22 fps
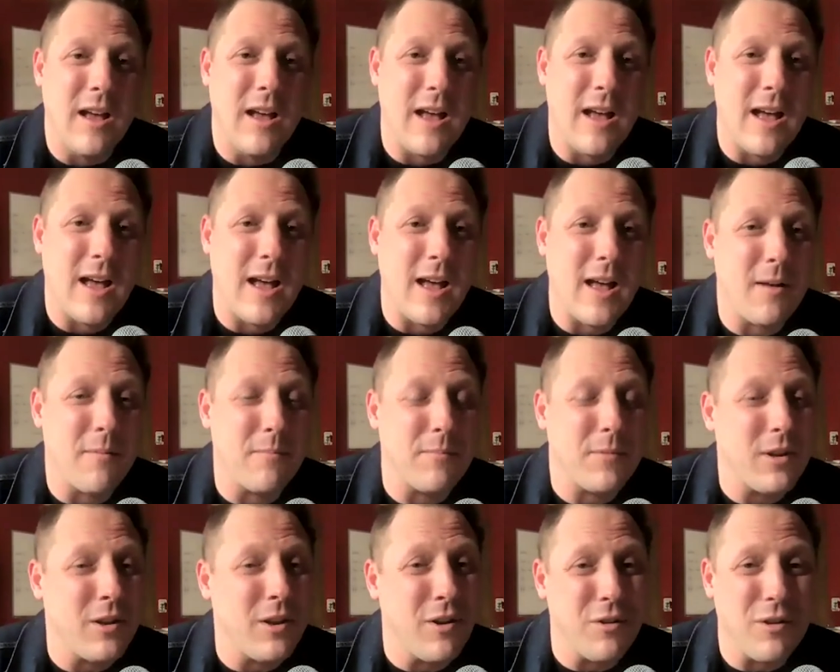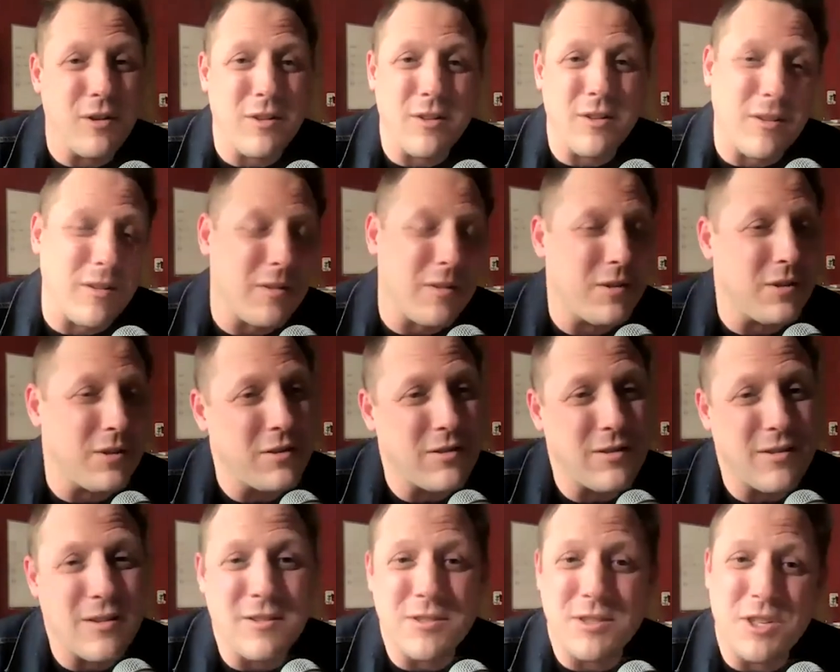Um, you know,
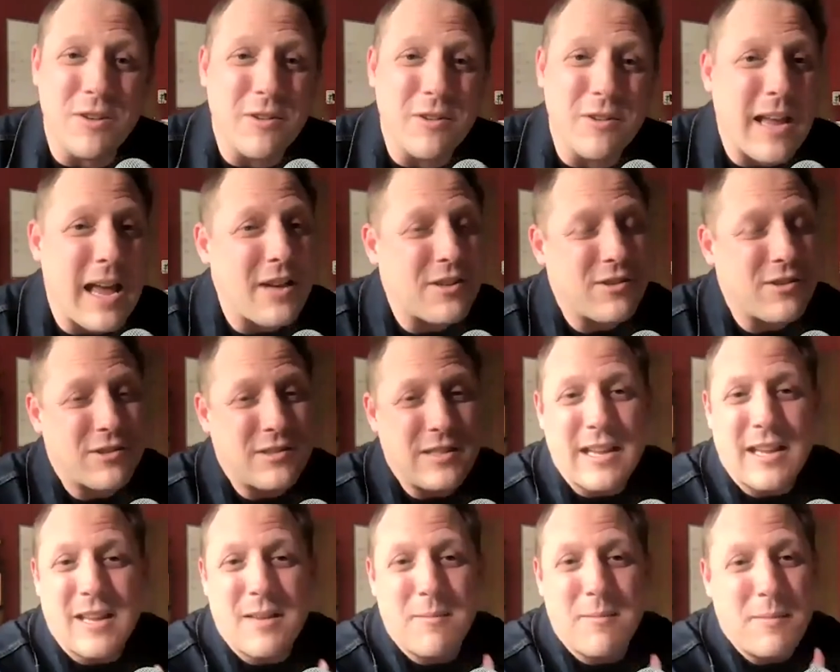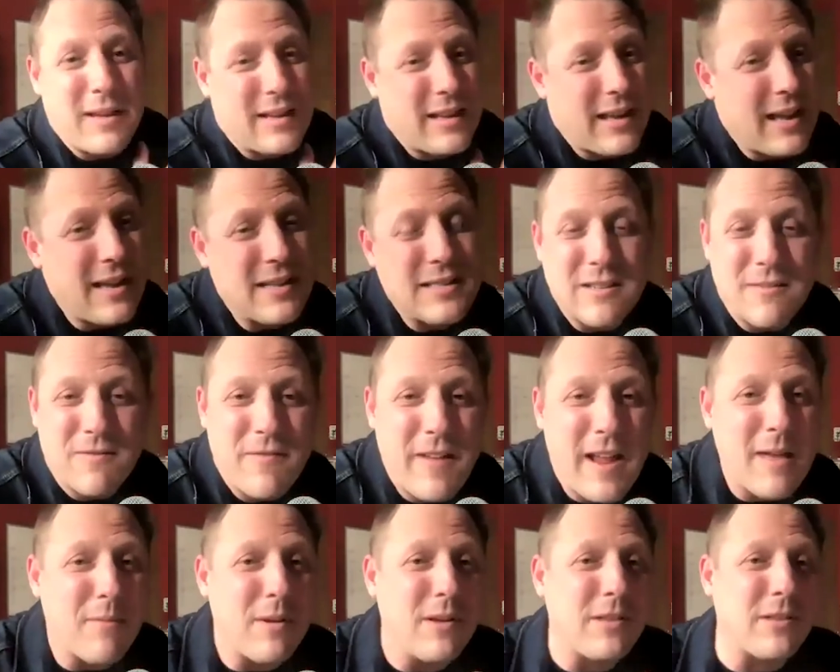there's geocachers that can be kids and
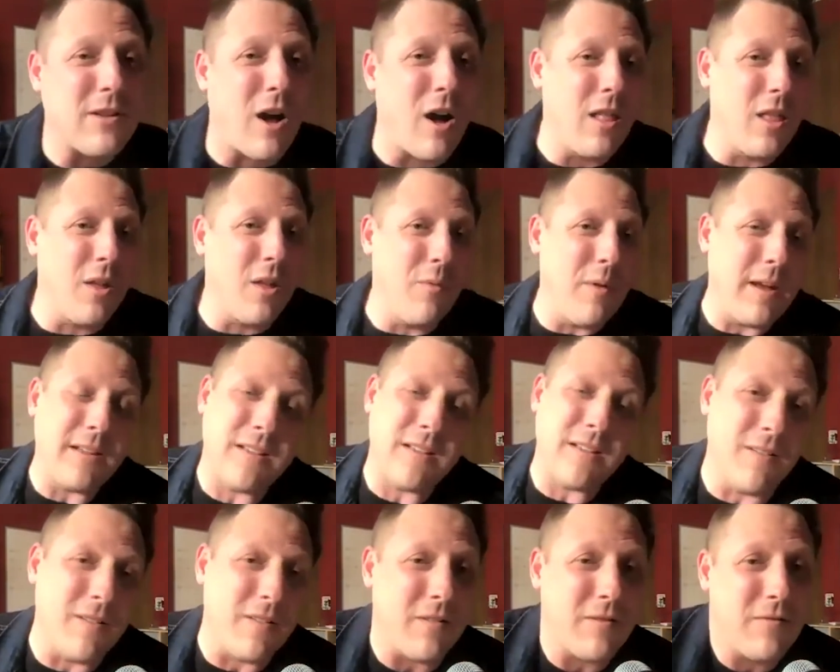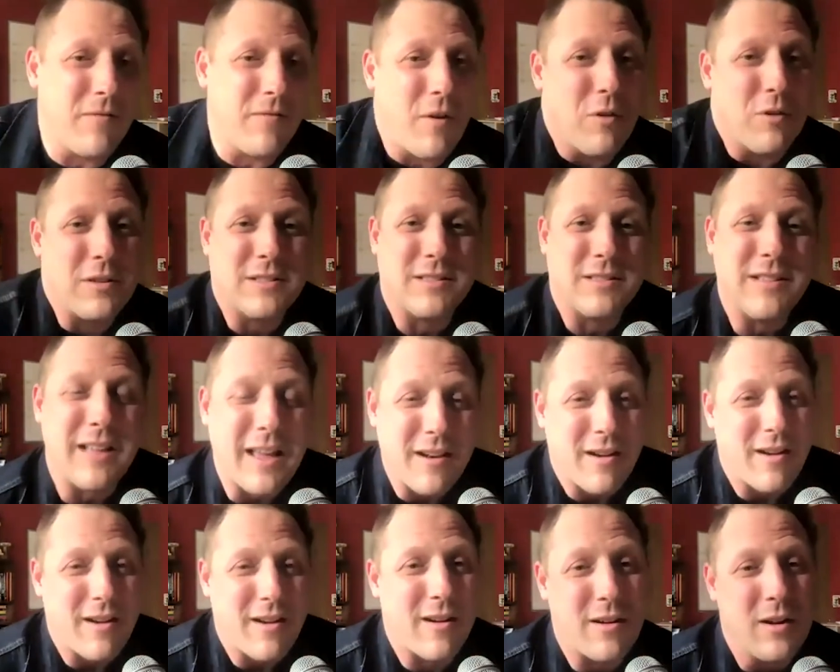families, all the way to folks
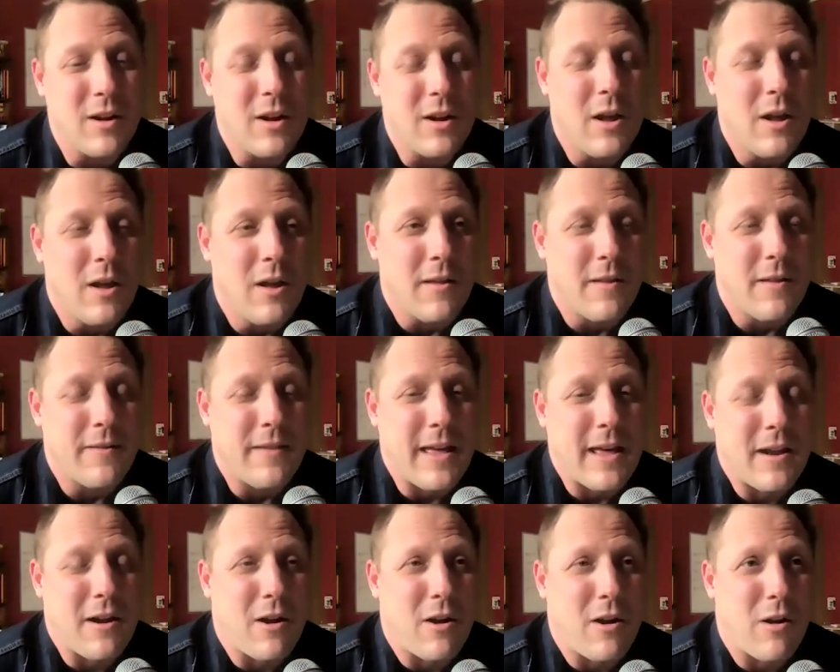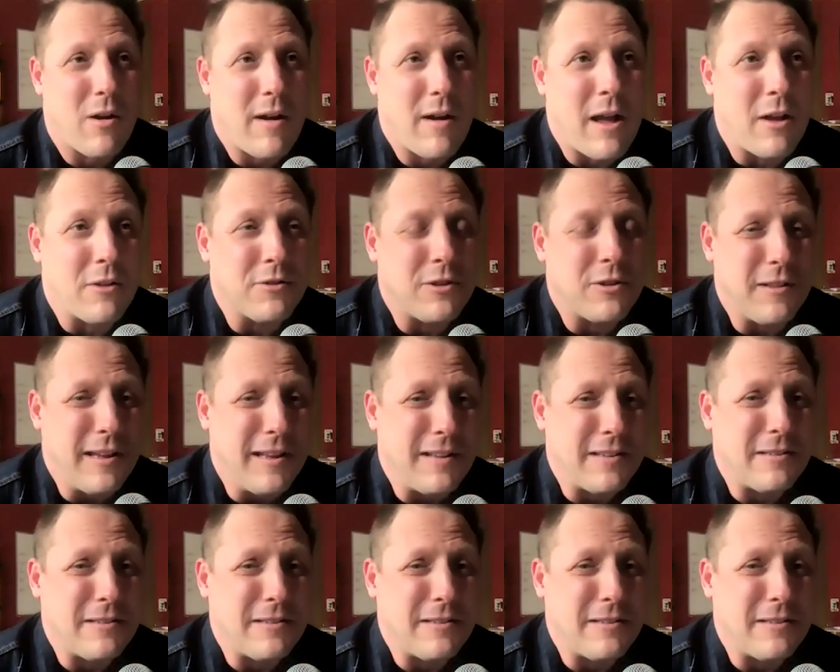that are that are elderly.